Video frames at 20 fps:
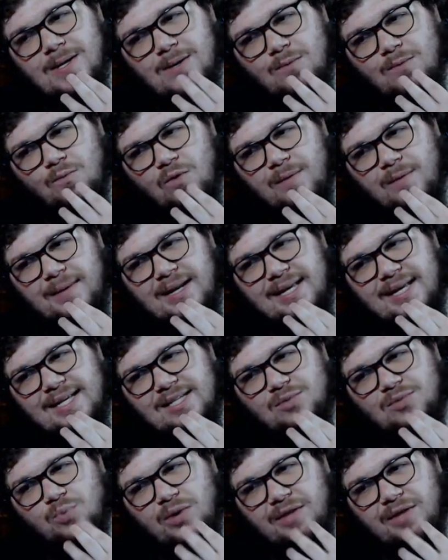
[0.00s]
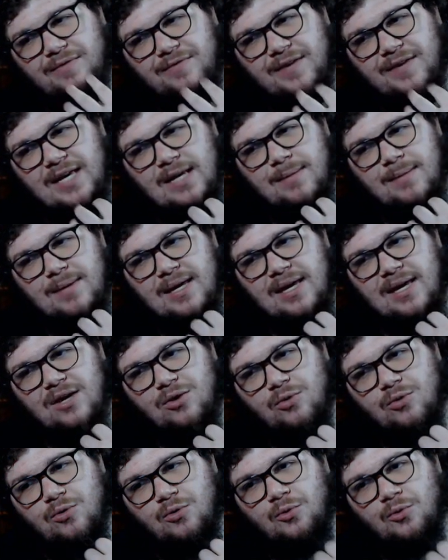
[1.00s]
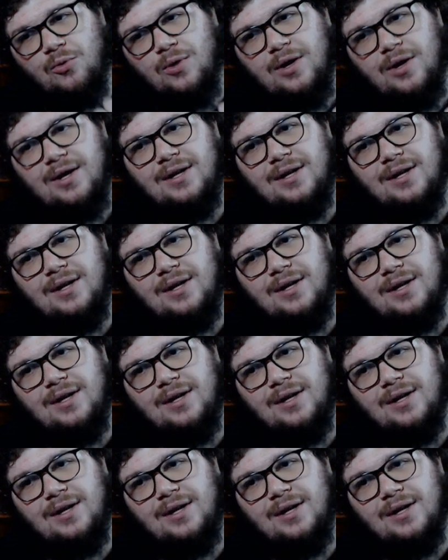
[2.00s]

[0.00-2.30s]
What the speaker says: reminisce with Phoebe, who